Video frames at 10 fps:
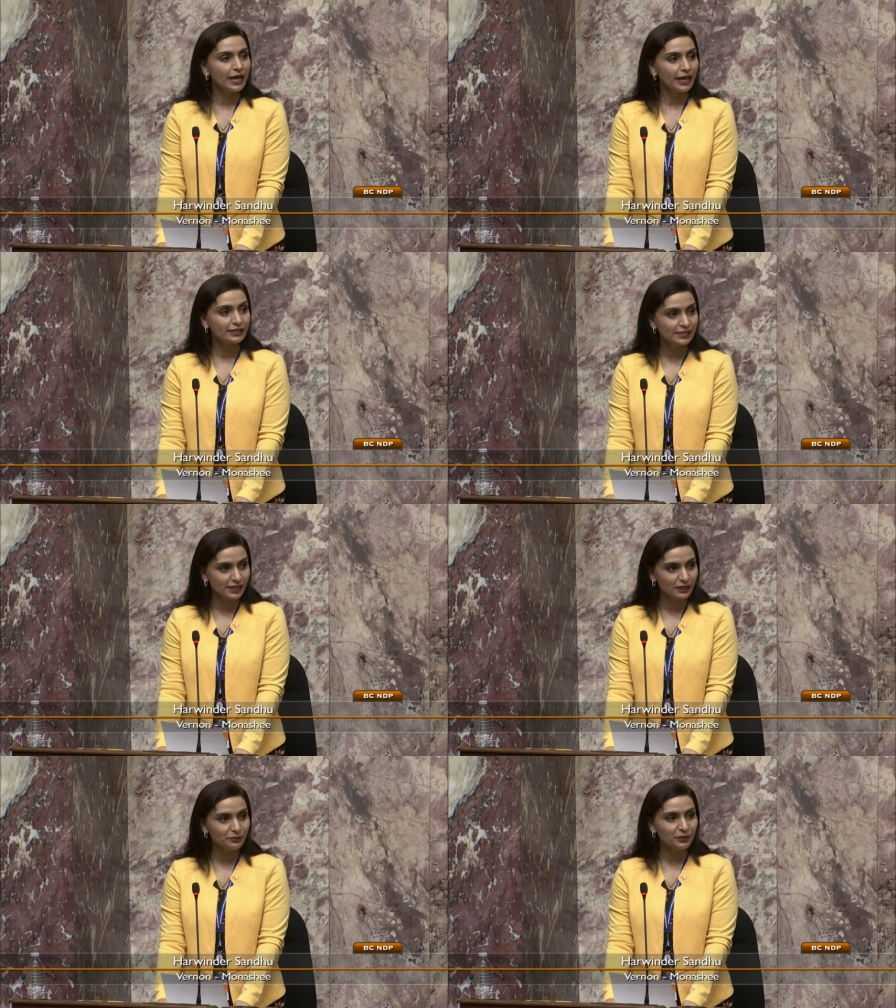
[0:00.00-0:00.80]
and
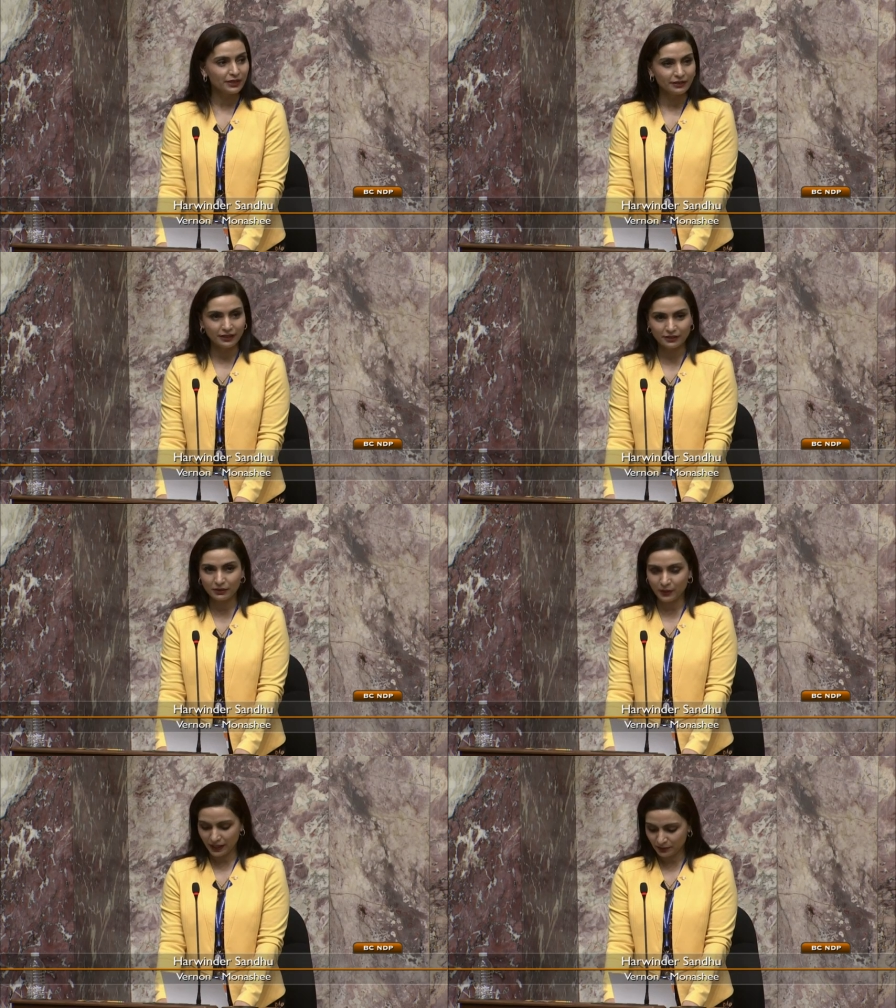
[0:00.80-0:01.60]
celebrate the
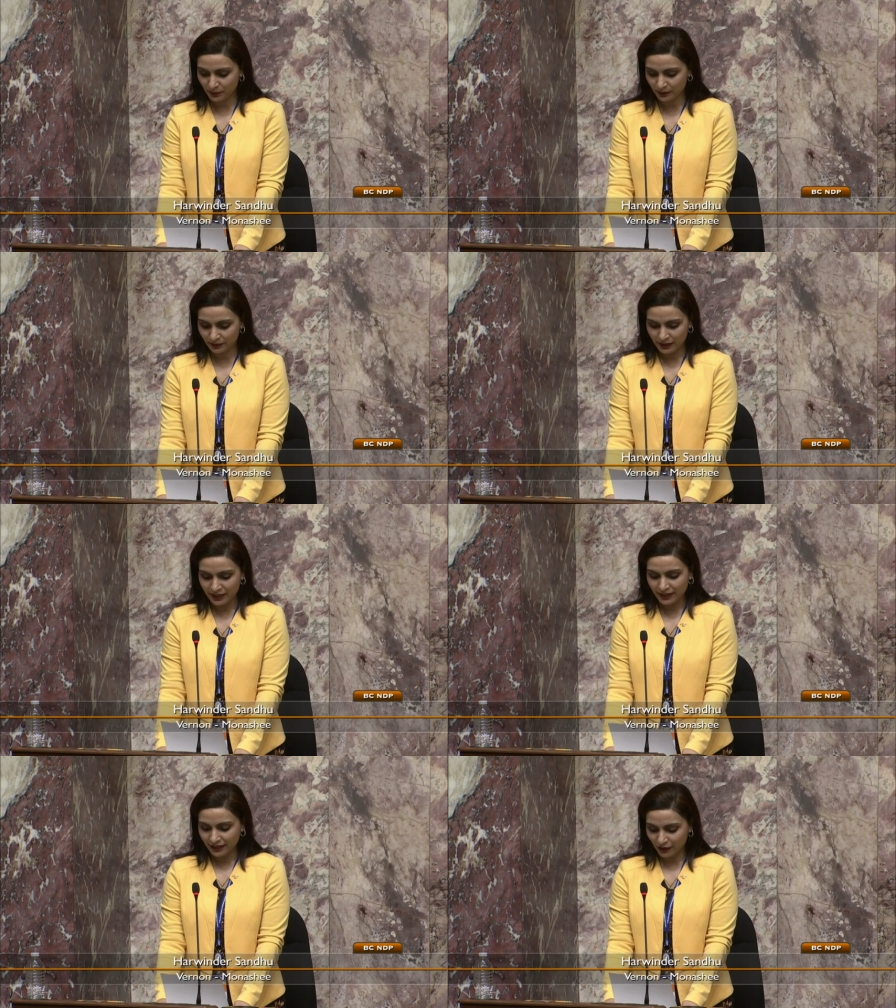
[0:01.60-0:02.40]
incredible
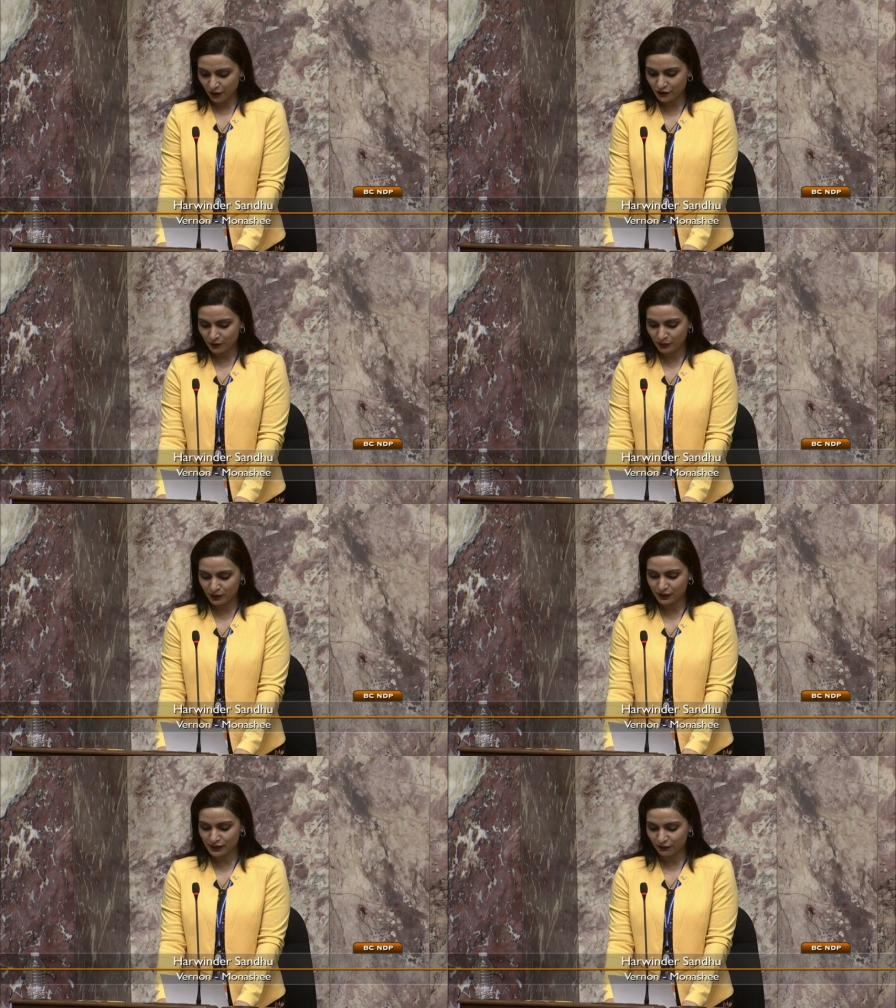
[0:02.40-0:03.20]
uh,
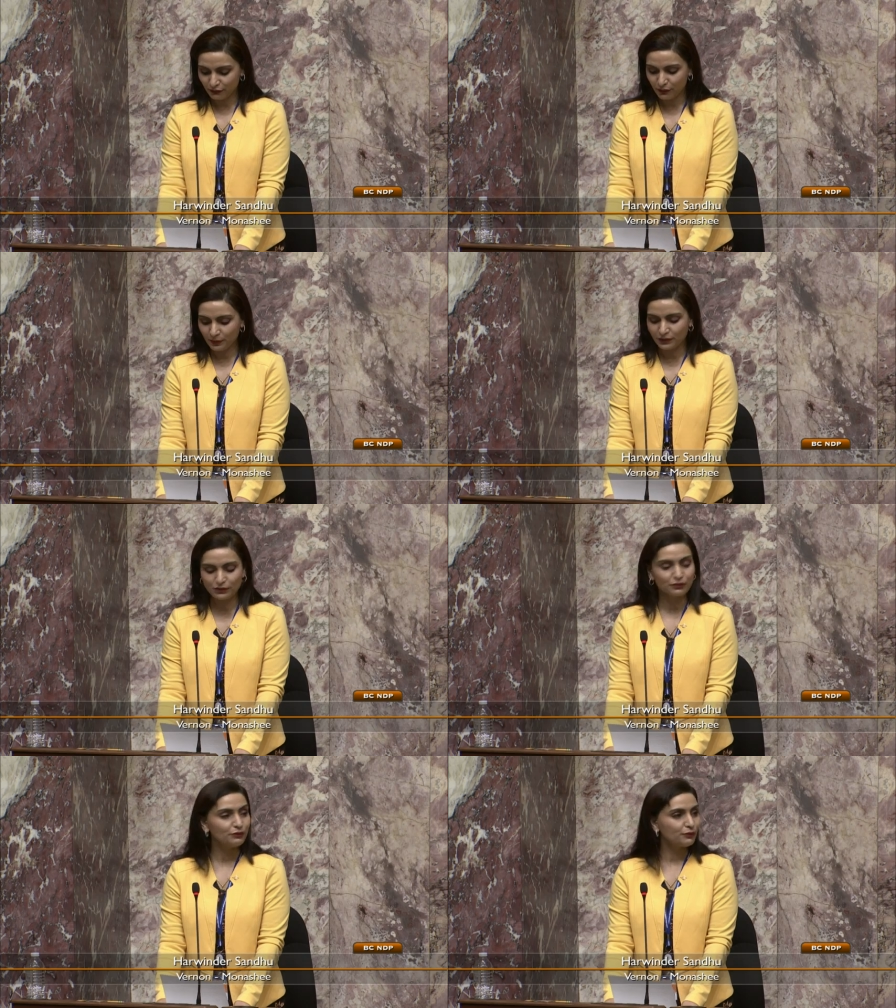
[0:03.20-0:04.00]
contributions of women
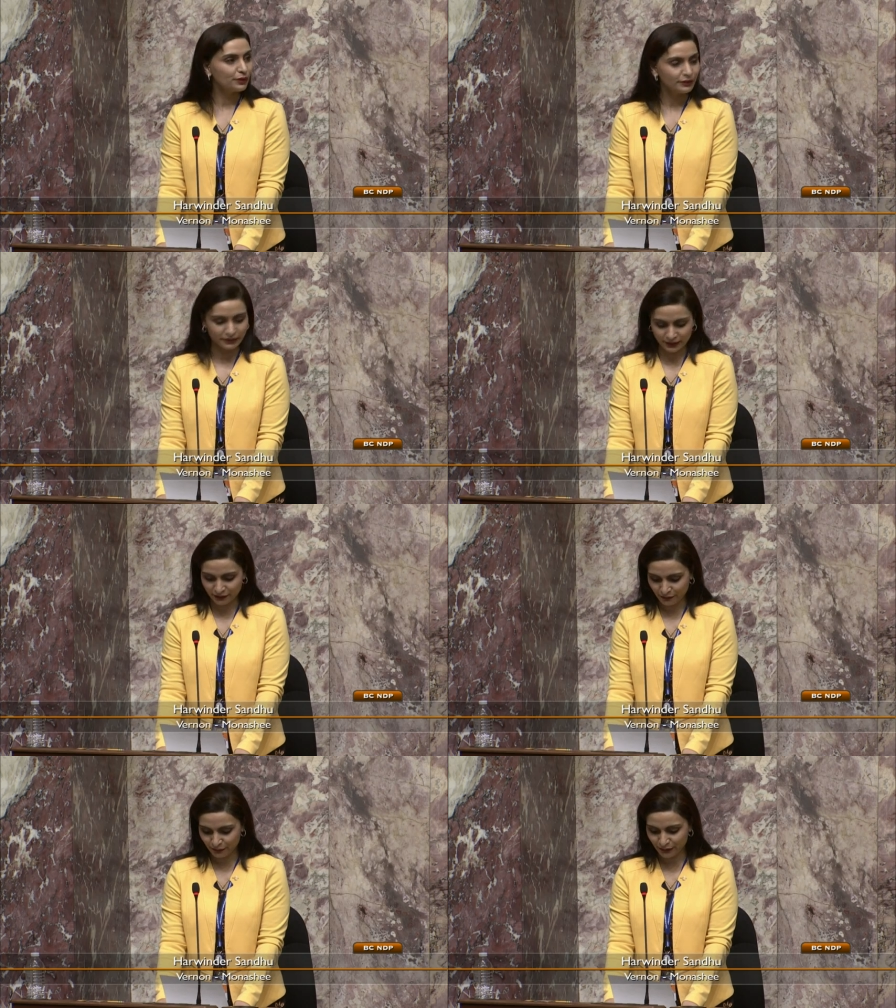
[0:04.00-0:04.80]
to the world
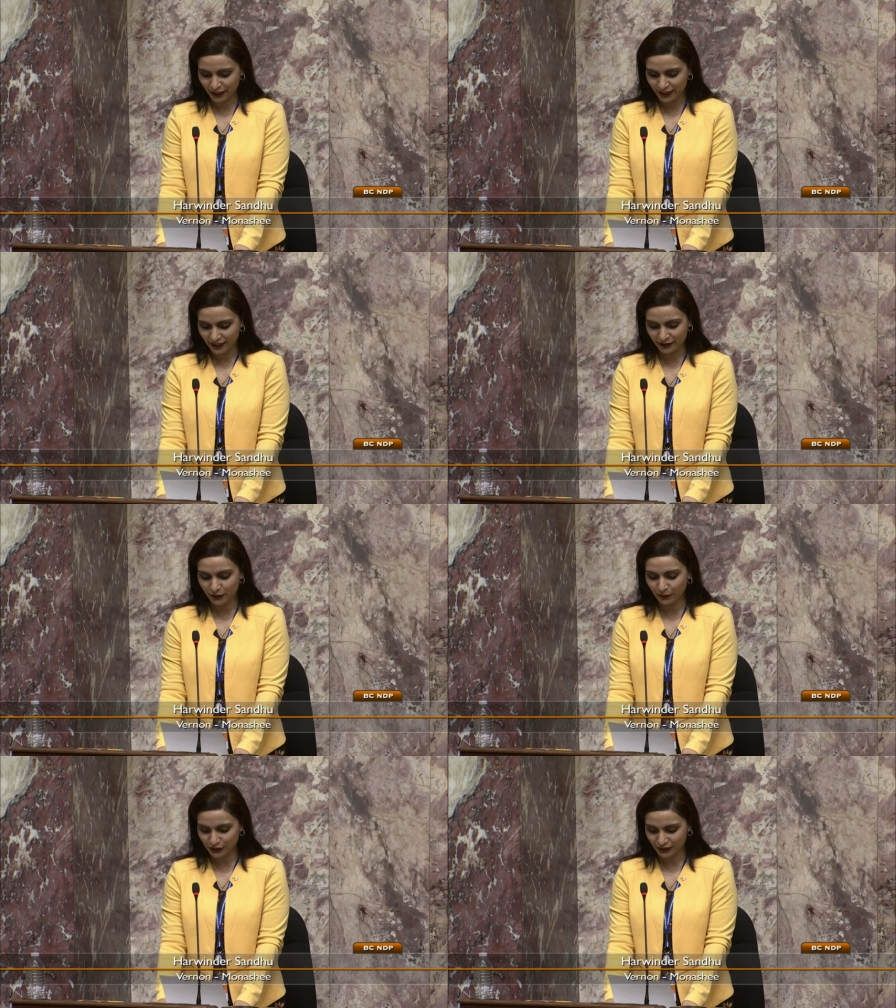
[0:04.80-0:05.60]
we
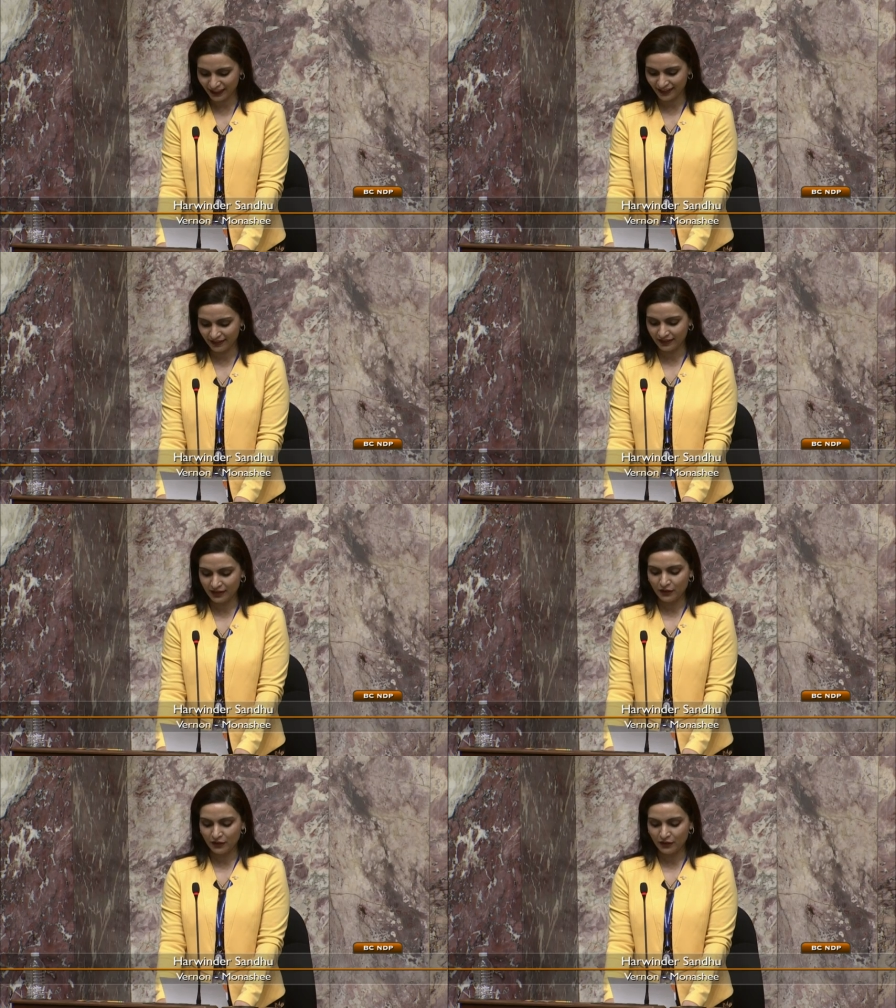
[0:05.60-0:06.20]
know today.